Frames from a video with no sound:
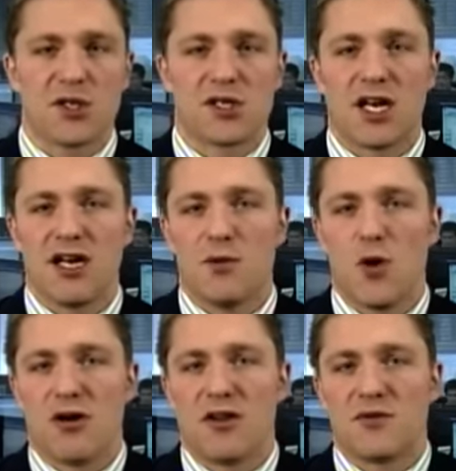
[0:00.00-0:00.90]
The
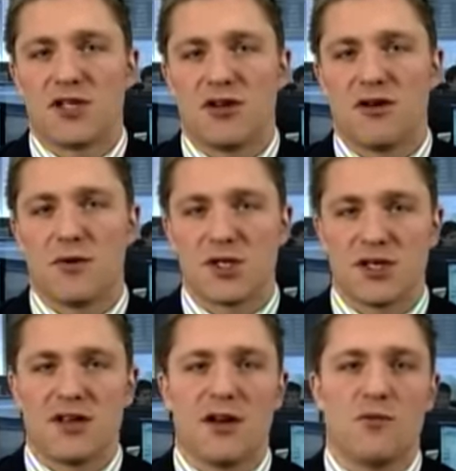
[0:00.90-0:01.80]
conditions clearly warrant them to
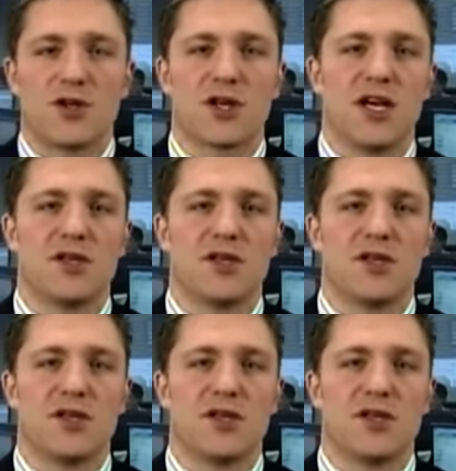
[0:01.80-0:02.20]
do it, which in,